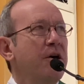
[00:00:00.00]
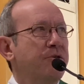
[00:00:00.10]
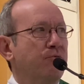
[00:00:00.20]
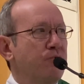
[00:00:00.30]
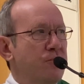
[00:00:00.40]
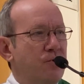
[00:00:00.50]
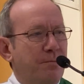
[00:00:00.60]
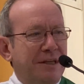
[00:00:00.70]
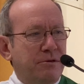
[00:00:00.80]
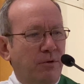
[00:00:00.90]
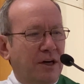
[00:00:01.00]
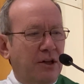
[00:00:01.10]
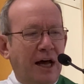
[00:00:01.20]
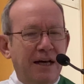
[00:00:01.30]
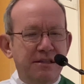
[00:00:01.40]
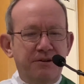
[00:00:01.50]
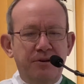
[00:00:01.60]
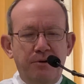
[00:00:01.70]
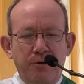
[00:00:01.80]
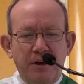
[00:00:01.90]
the room into a
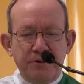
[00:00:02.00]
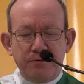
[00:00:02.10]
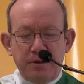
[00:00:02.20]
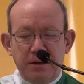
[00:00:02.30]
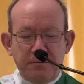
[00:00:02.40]
closet or under